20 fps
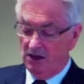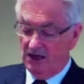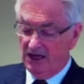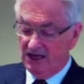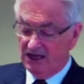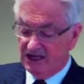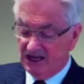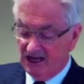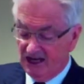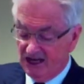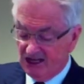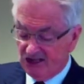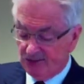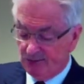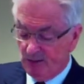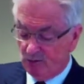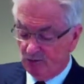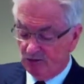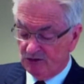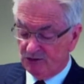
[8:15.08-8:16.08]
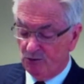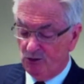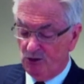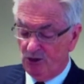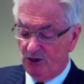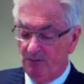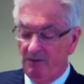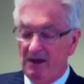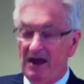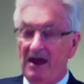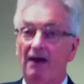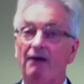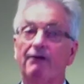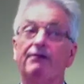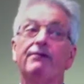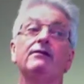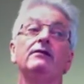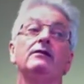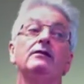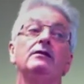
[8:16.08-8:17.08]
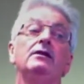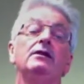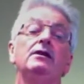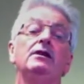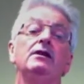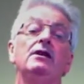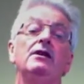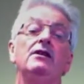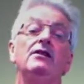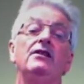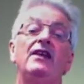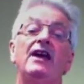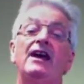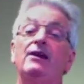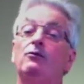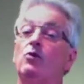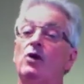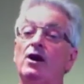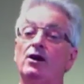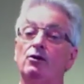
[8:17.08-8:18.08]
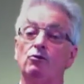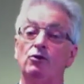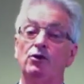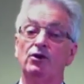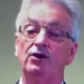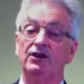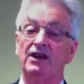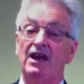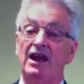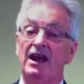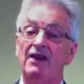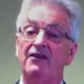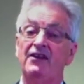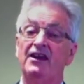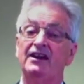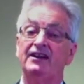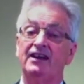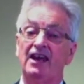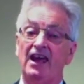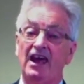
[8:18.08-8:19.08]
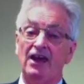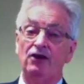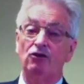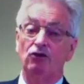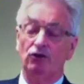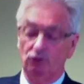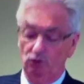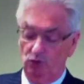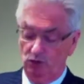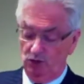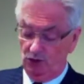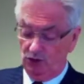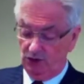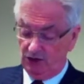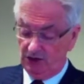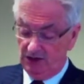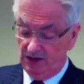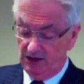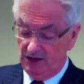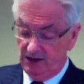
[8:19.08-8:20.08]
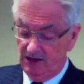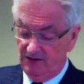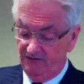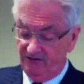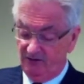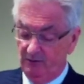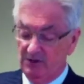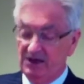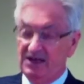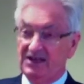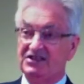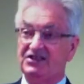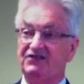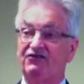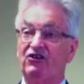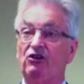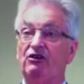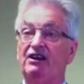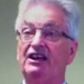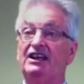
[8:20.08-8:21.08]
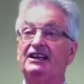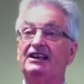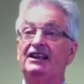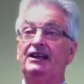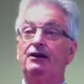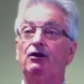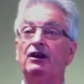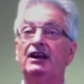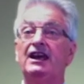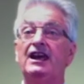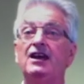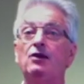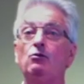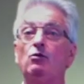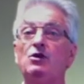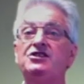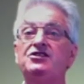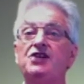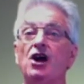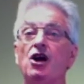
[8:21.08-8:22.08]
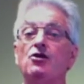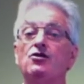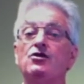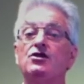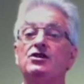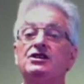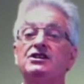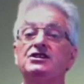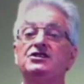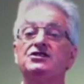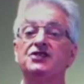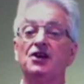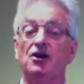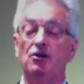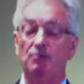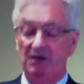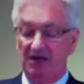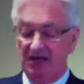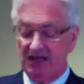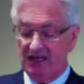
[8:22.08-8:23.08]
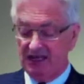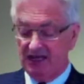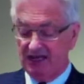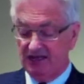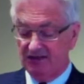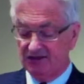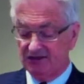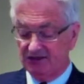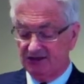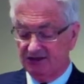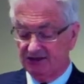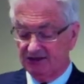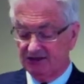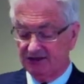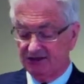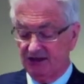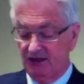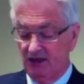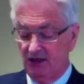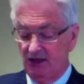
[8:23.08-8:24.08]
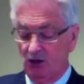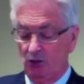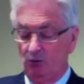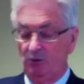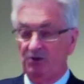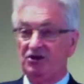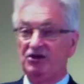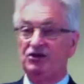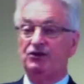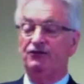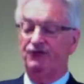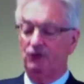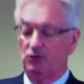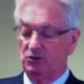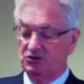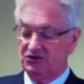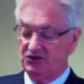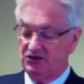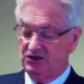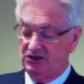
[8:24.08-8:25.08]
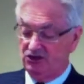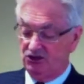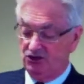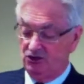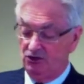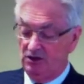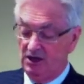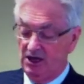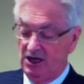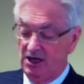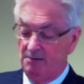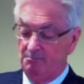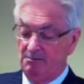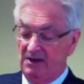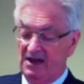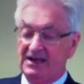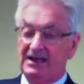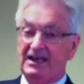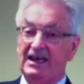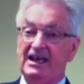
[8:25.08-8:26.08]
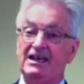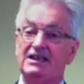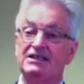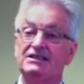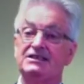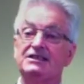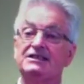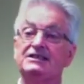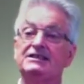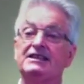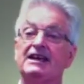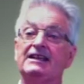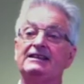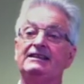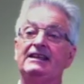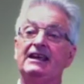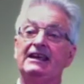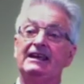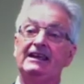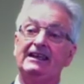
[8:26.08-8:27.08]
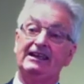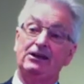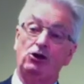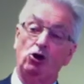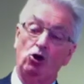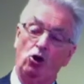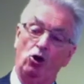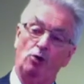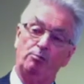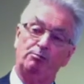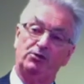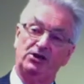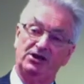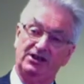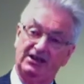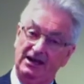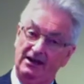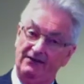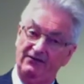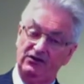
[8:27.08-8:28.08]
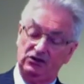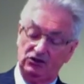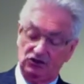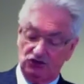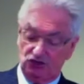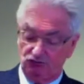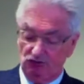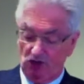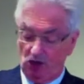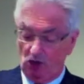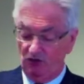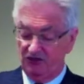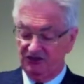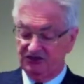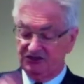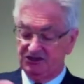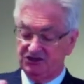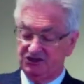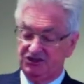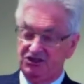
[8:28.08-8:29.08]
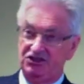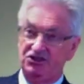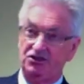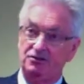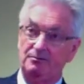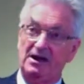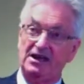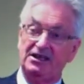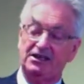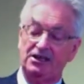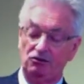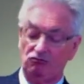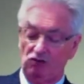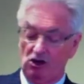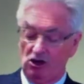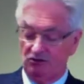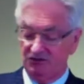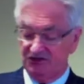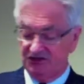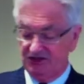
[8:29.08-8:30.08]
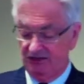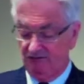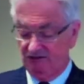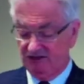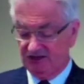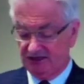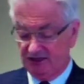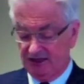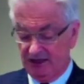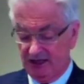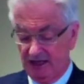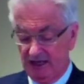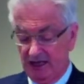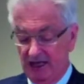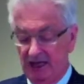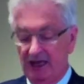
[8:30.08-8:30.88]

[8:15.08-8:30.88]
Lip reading: Engagement was word of mouth. That won't work now. That cannot work. For me, it's very clear again. We don't need so many councillors. We need to force the issue. Make councillors take their corporate governance role, the decision-making role, seriously.